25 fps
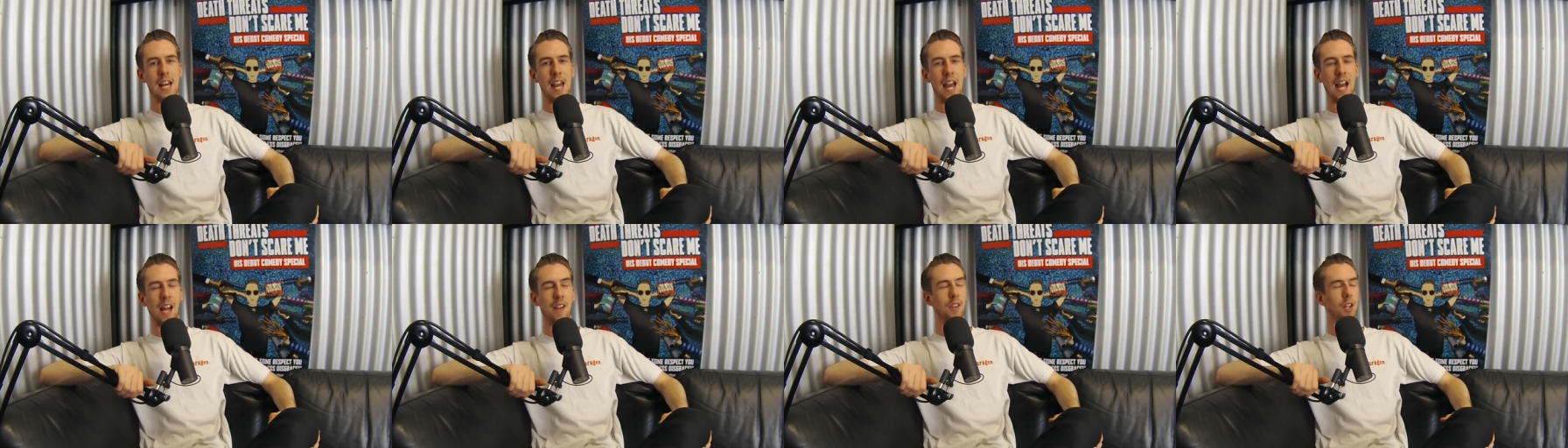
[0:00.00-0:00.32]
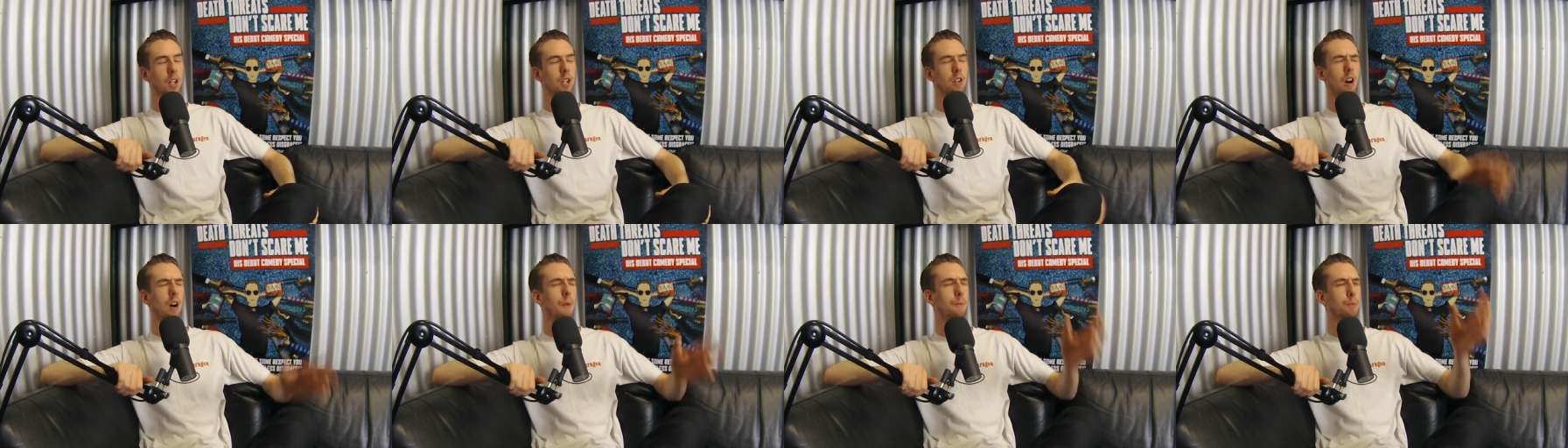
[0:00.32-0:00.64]
And the
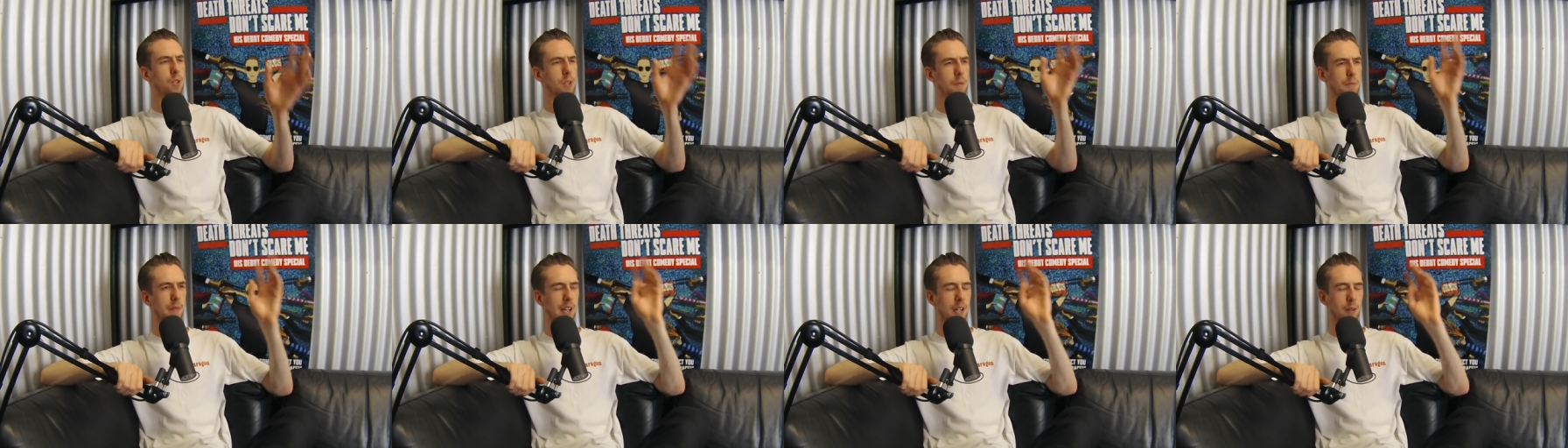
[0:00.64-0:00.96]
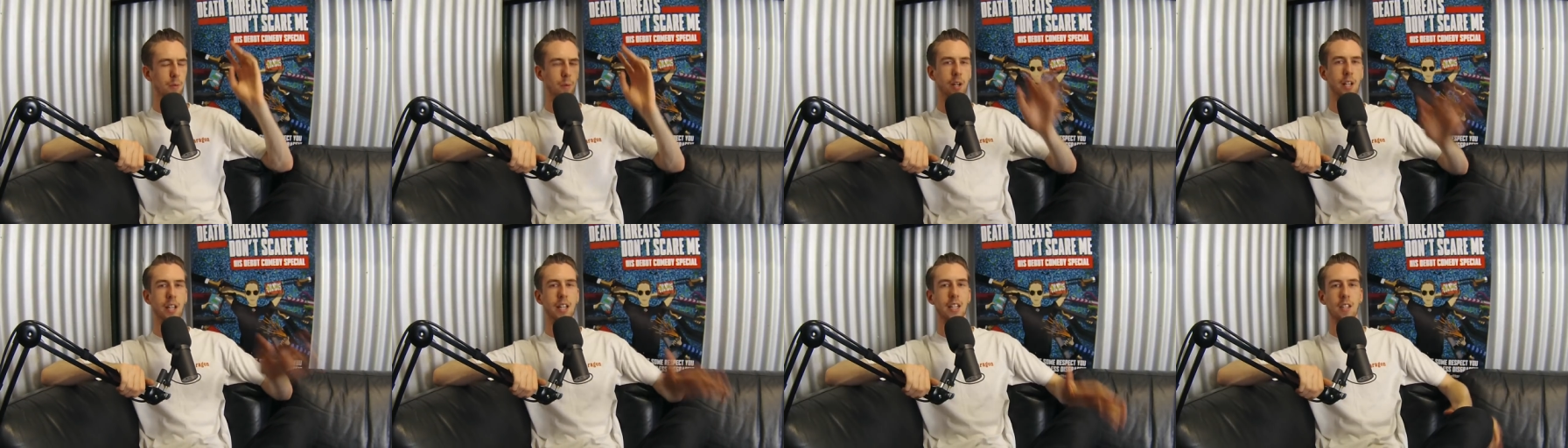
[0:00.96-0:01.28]
cop was
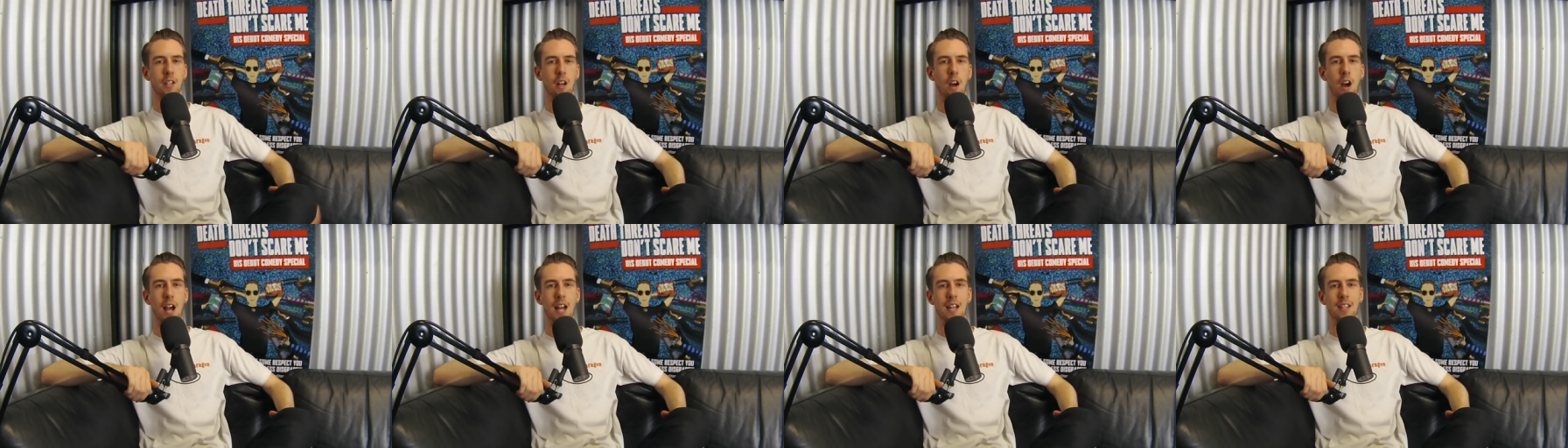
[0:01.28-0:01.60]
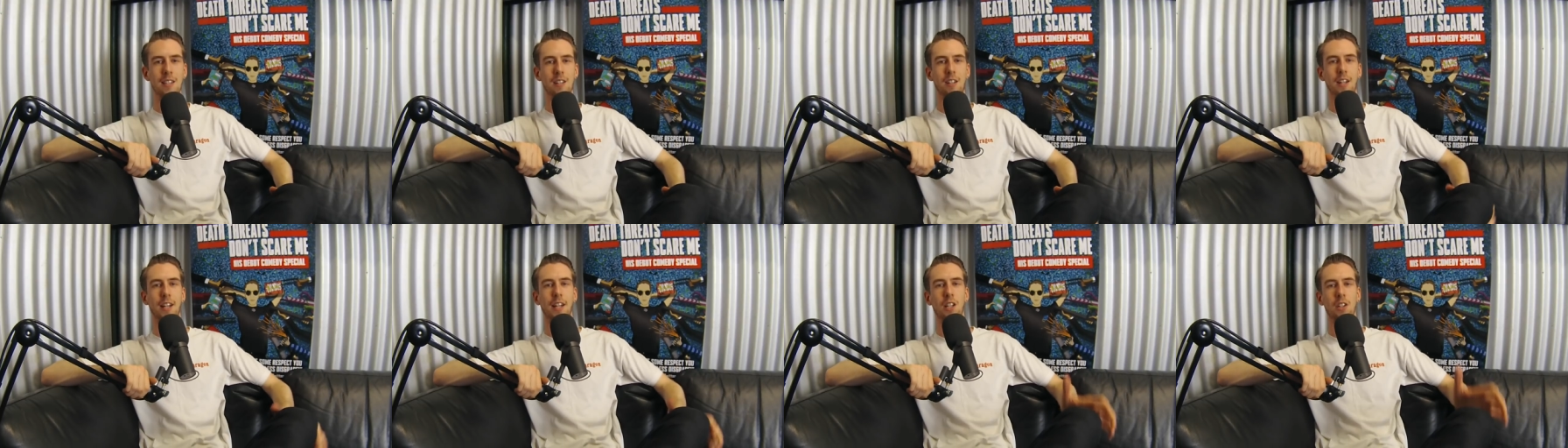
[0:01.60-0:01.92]
being really
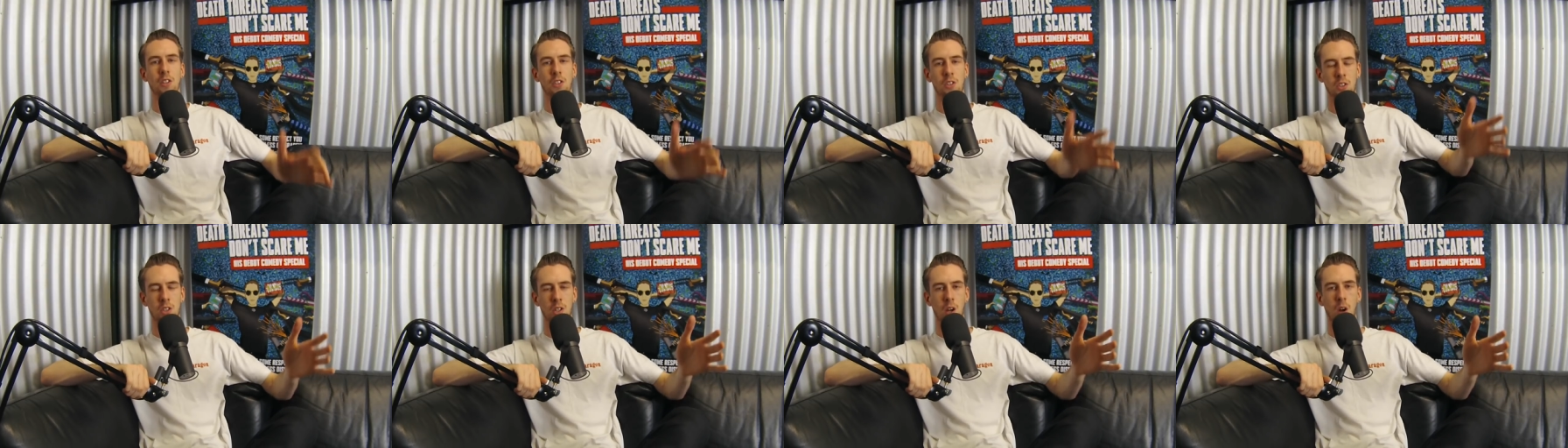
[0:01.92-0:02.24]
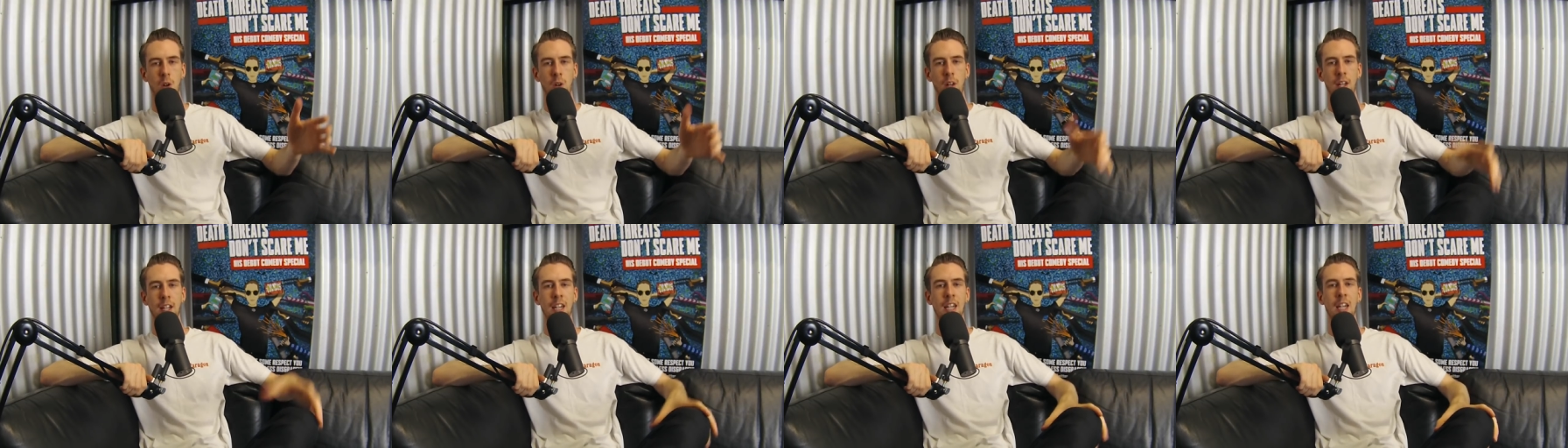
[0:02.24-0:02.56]
nice, like
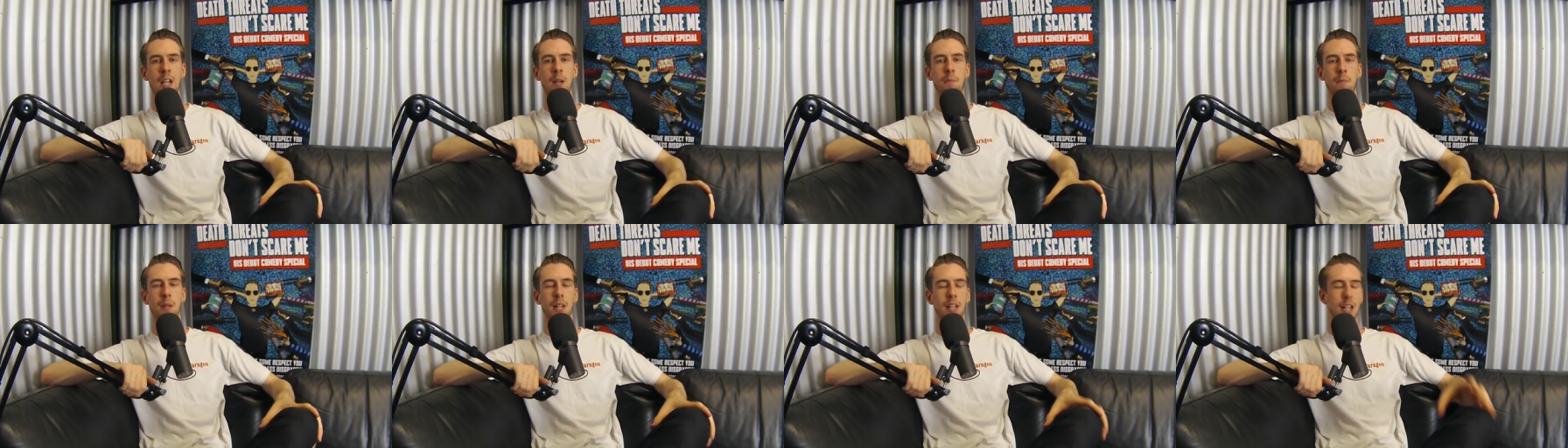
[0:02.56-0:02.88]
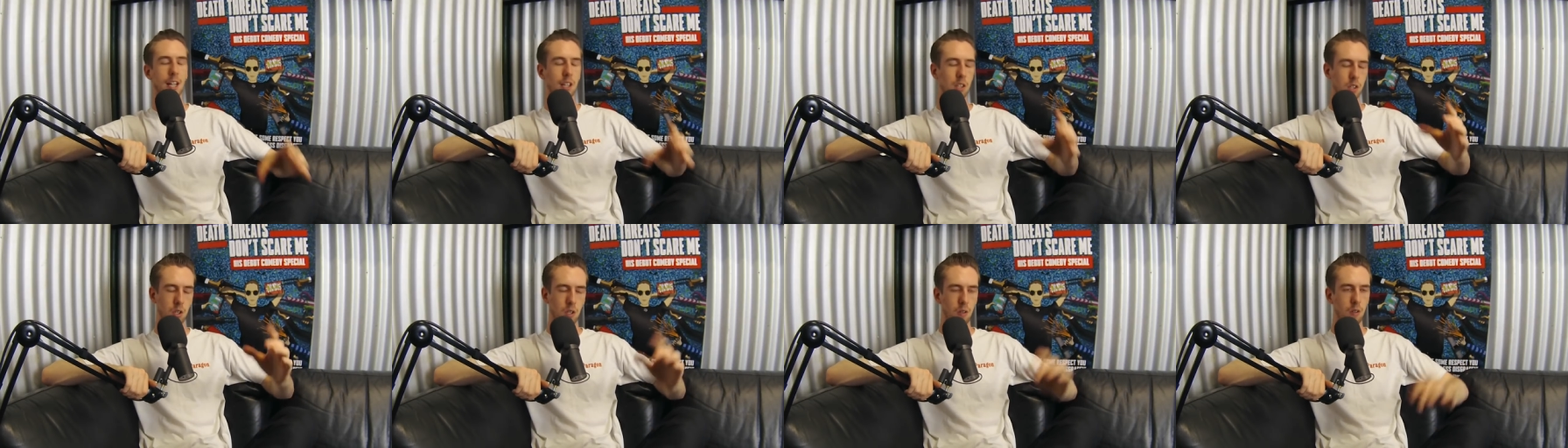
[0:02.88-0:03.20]
consoling him, being
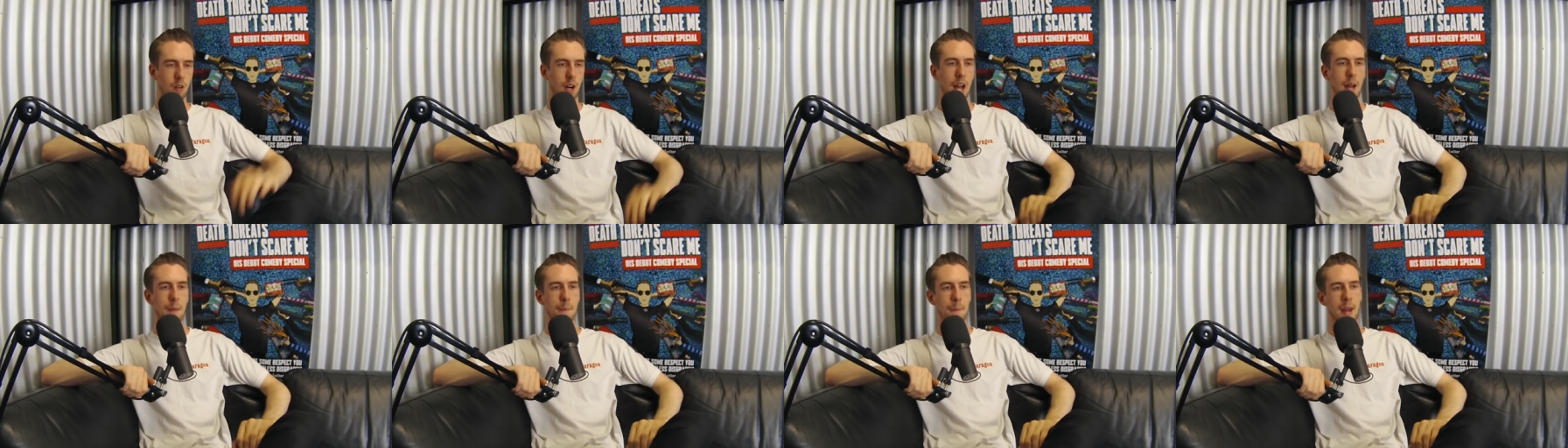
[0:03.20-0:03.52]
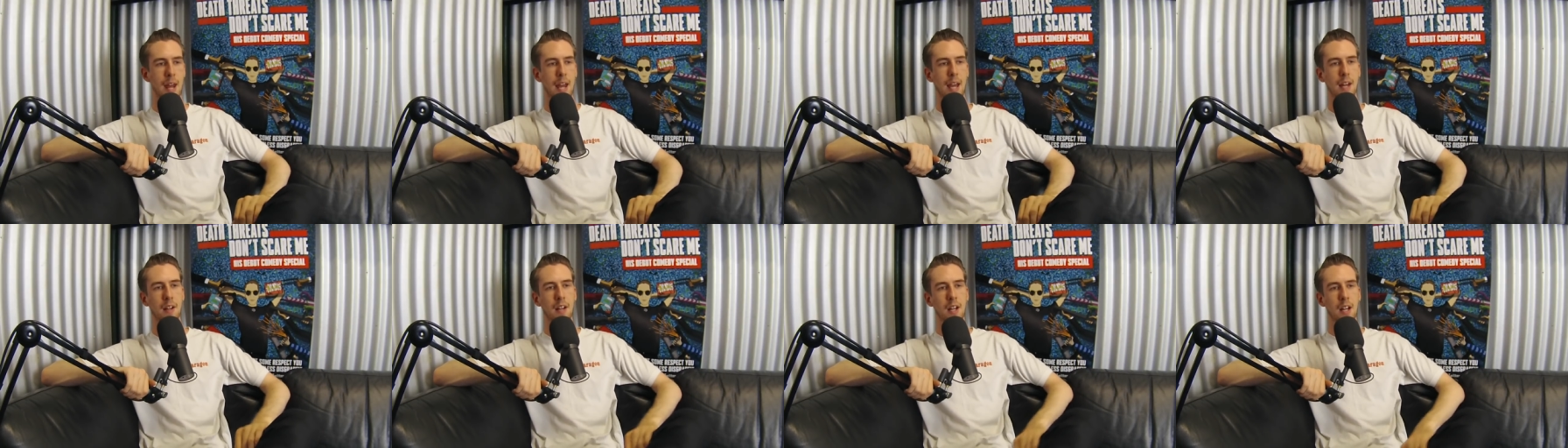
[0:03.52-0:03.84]
like, "It's all right,
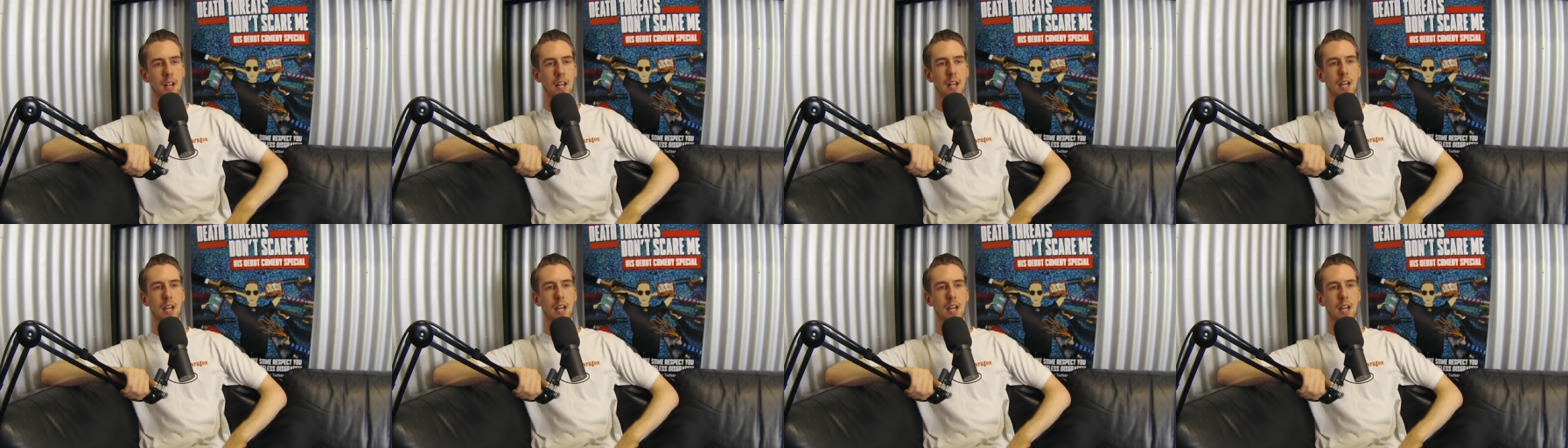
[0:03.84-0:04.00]
man.